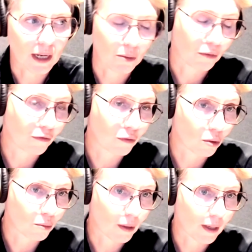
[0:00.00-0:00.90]
being able to
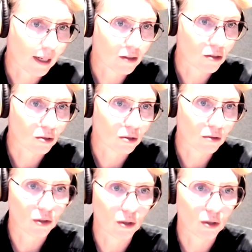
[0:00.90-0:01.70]
afford product or,